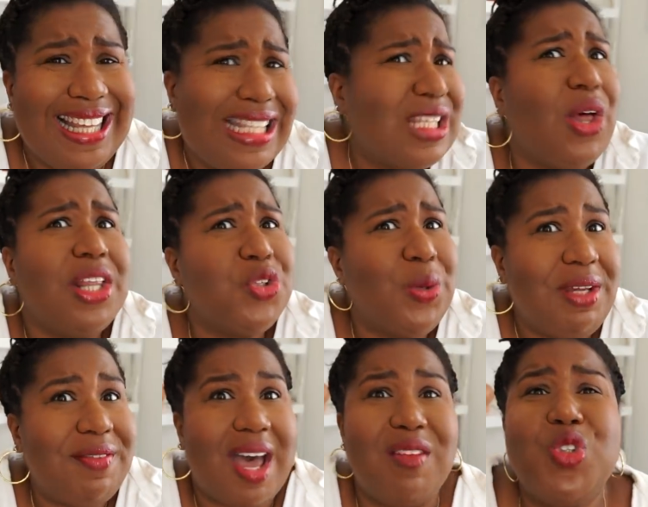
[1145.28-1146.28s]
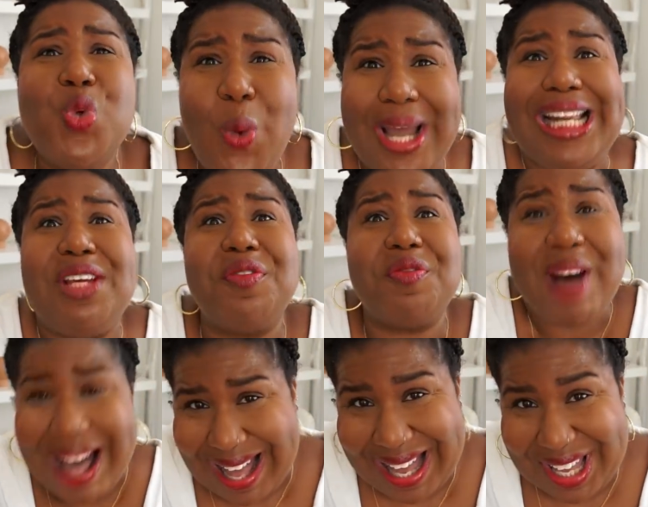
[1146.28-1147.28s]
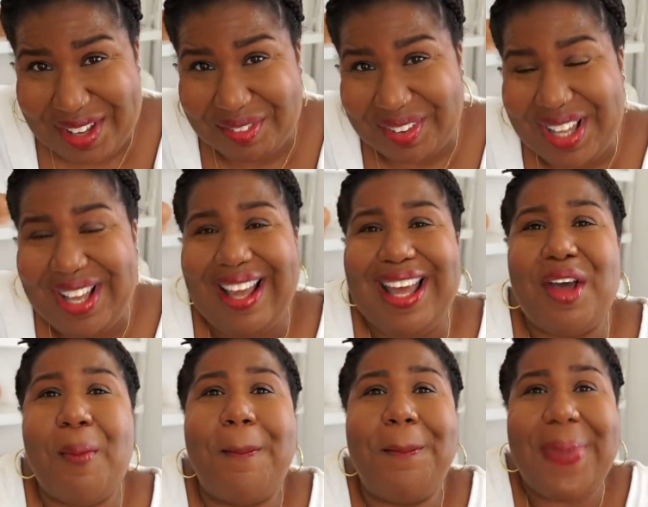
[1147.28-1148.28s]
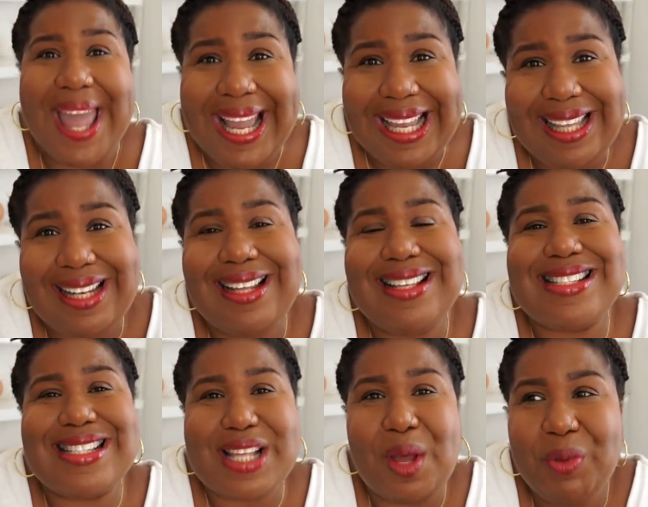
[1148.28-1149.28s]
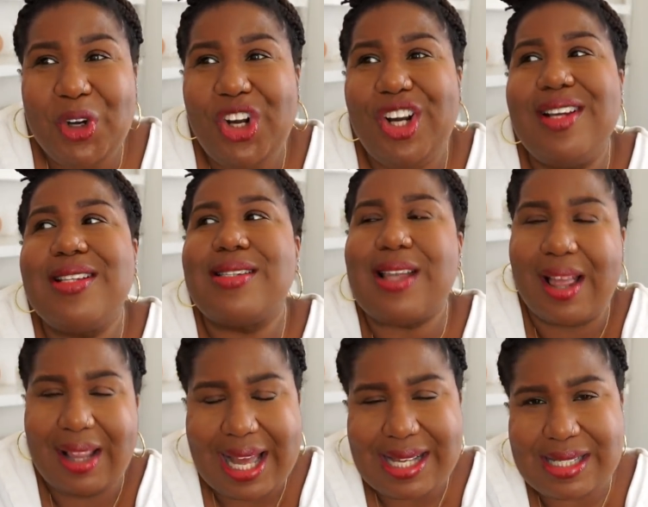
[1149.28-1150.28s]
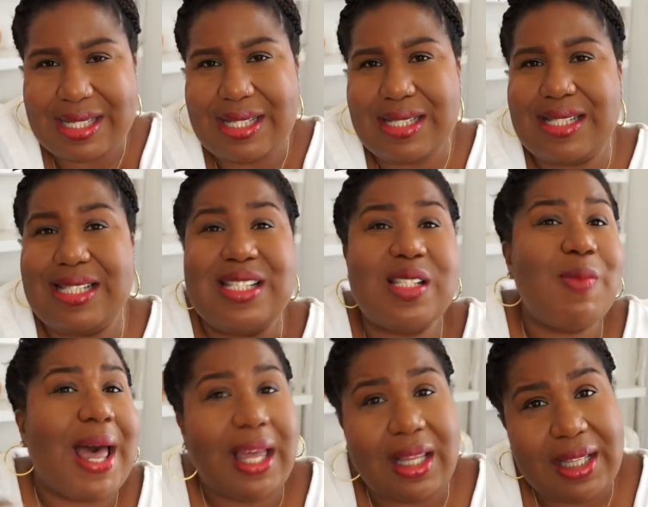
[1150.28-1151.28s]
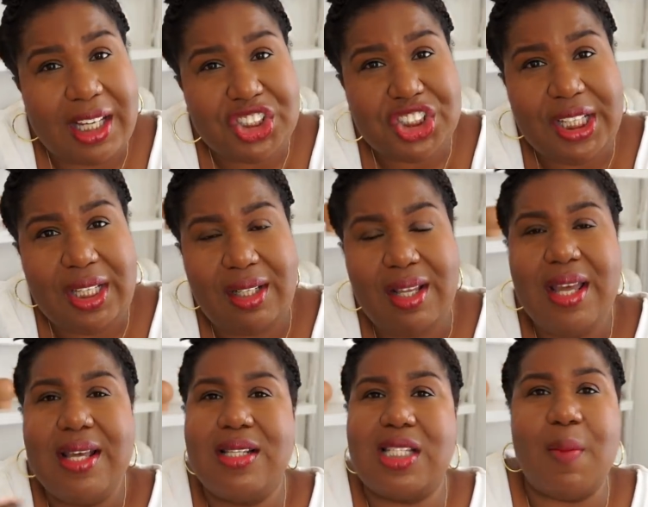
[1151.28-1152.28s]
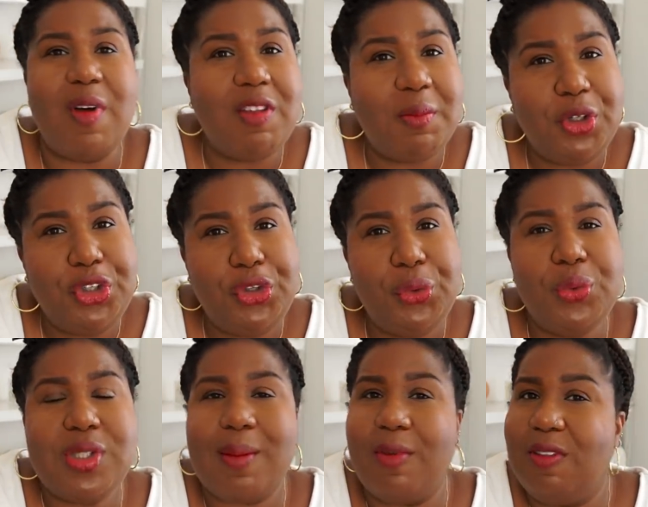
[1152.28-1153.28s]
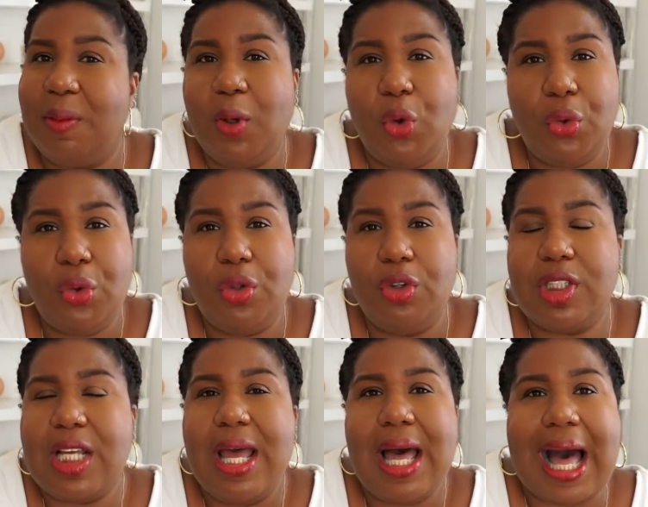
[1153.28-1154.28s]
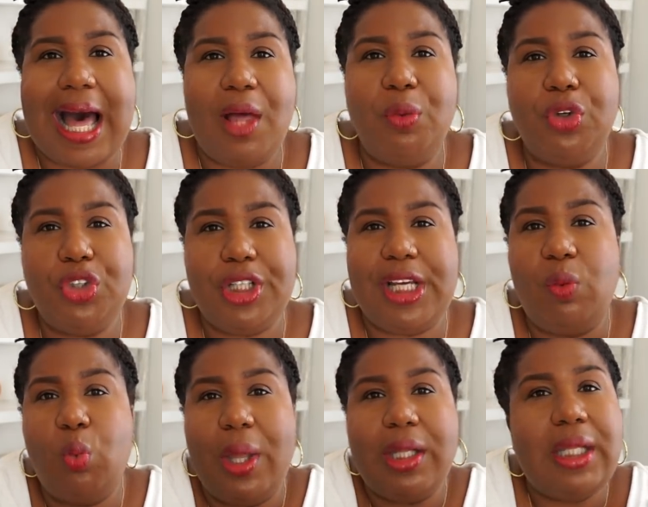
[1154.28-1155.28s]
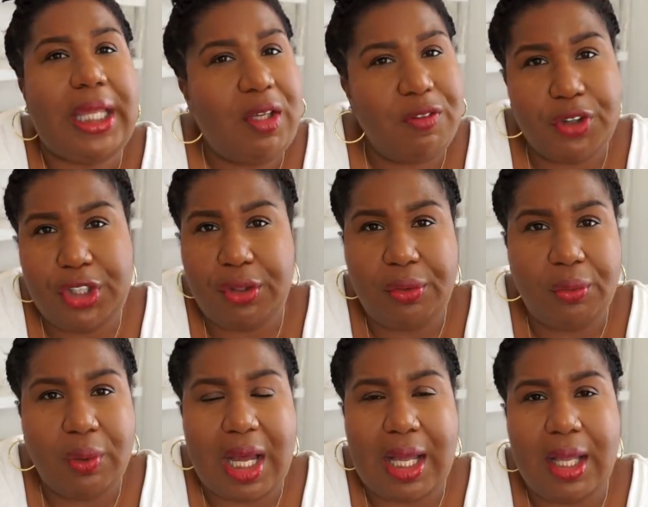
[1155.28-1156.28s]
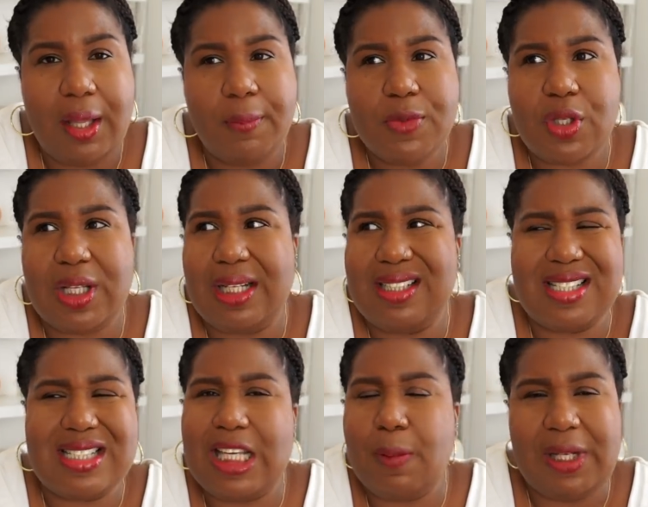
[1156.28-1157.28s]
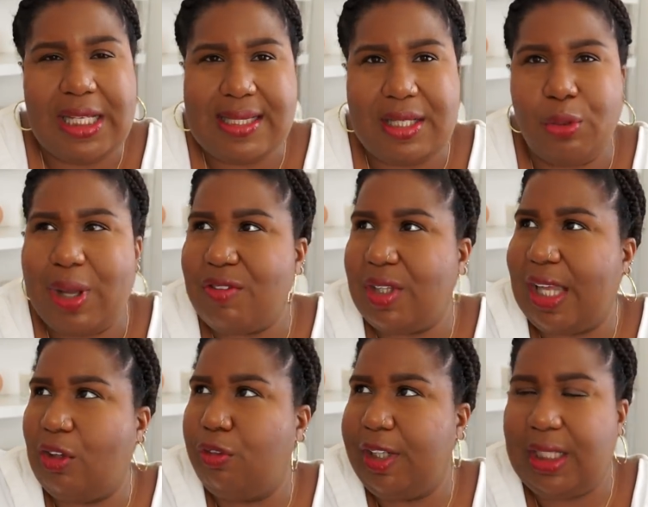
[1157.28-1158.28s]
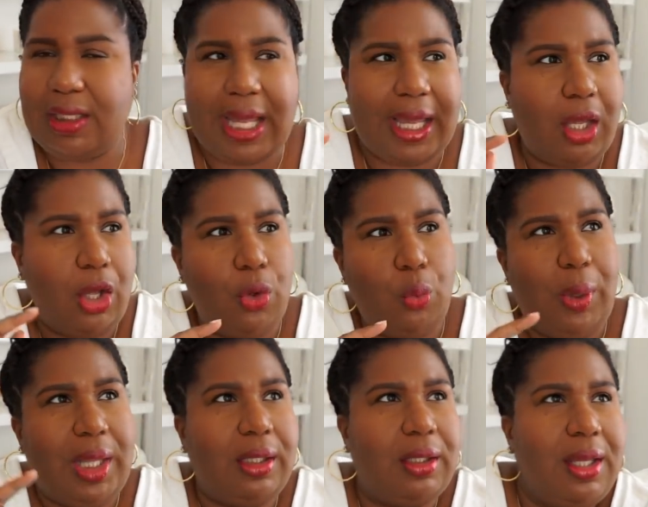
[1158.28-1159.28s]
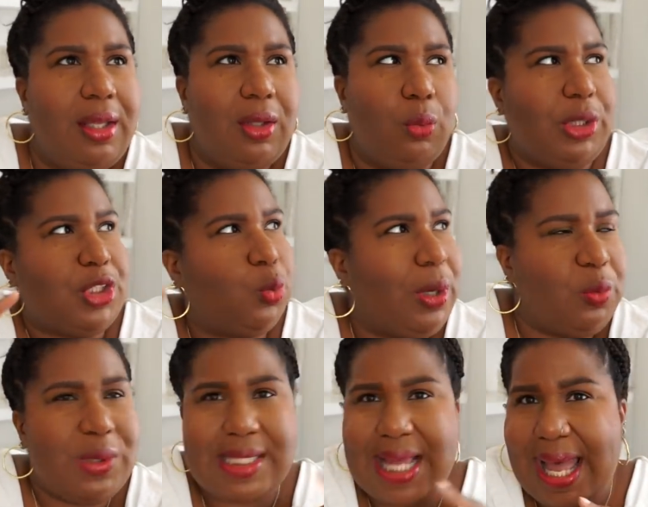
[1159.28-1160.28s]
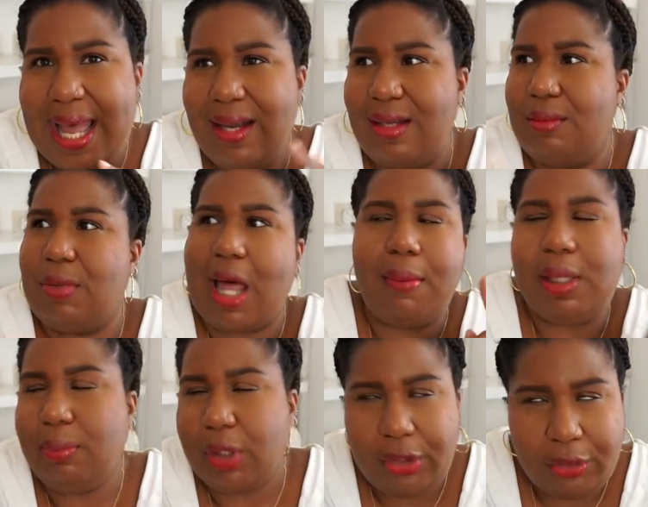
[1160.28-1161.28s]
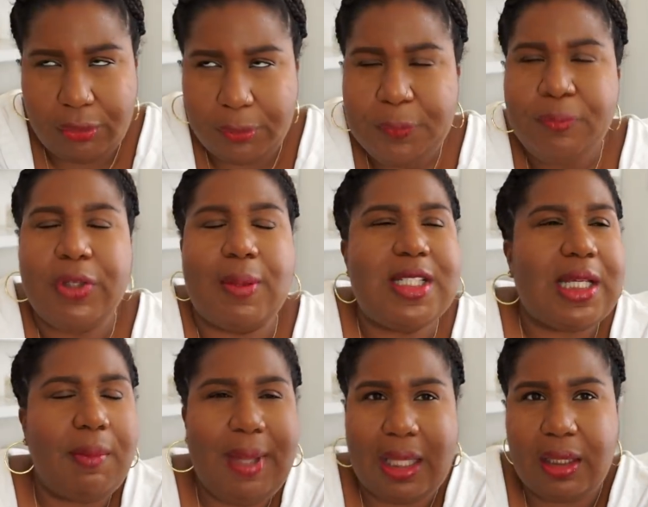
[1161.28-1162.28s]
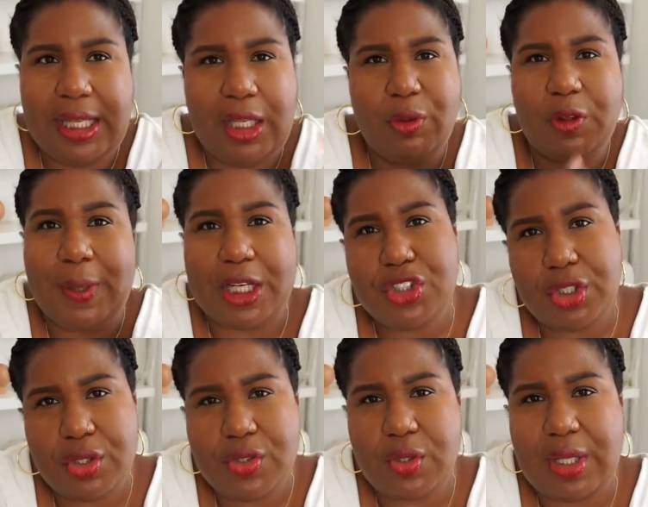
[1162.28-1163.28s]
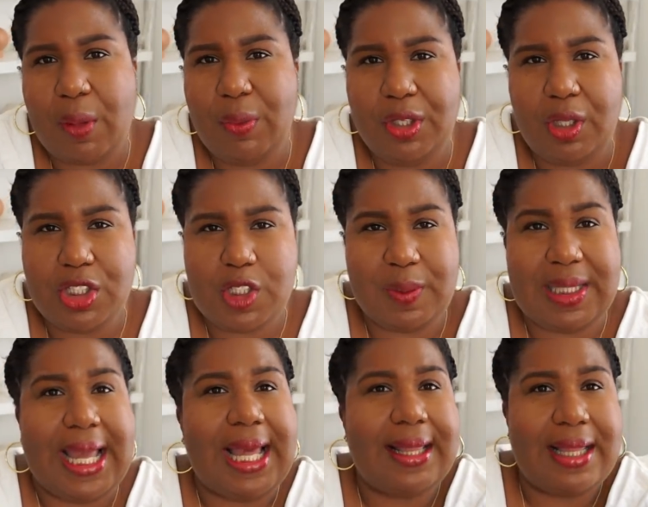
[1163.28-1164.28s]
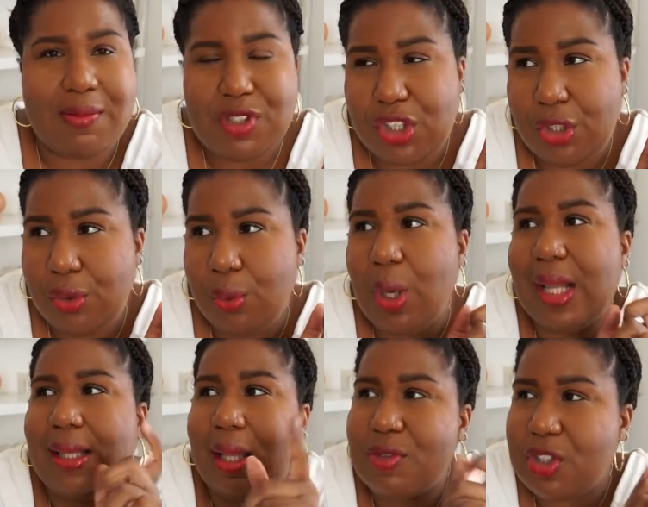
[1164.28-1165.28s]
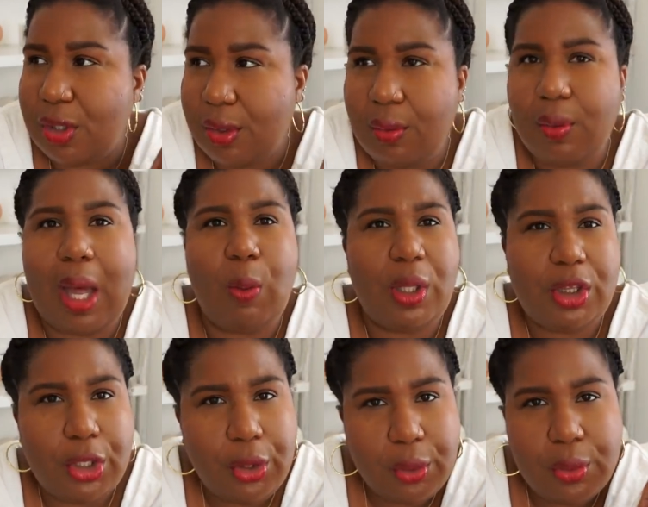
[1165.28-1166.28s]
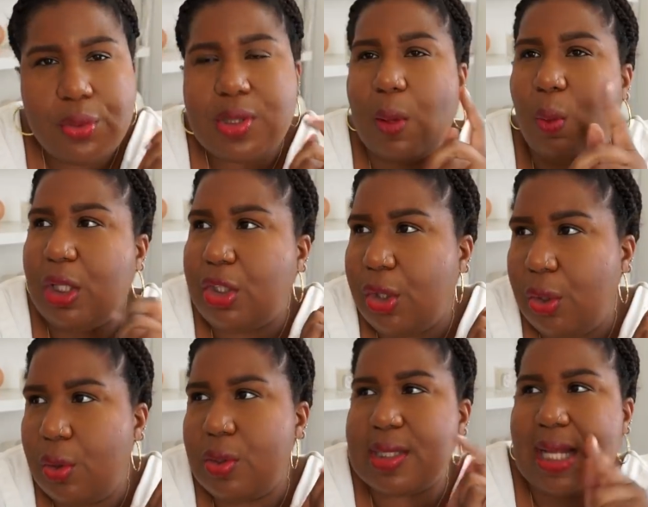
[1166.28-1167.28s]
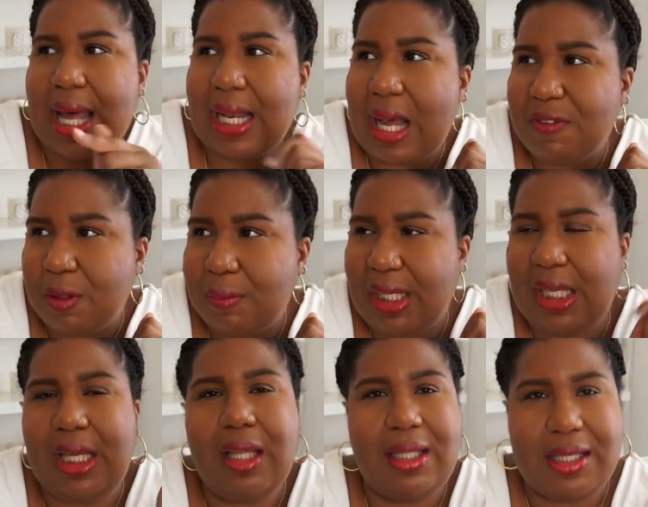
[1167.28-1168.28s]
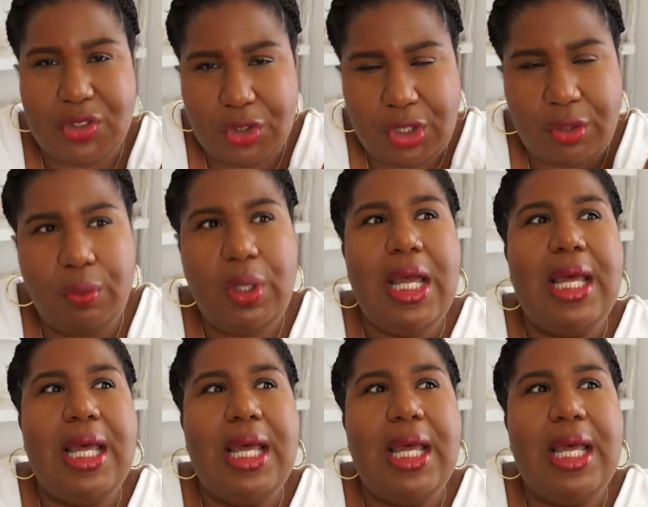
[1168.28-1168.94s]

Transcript: Let's call it 25. 25 banging summer sunglasses. This is my collection. Some of them are new, some of them are old. I will create one link for you um, so that just to keep it easy, you don't have to like read like, oh, what, which one was that and blah blah blue. I'm just gonna make a link with pictures so that way you can just be like, them's cute, them's cute, I want those, I want those, nah, not for me, these are cute.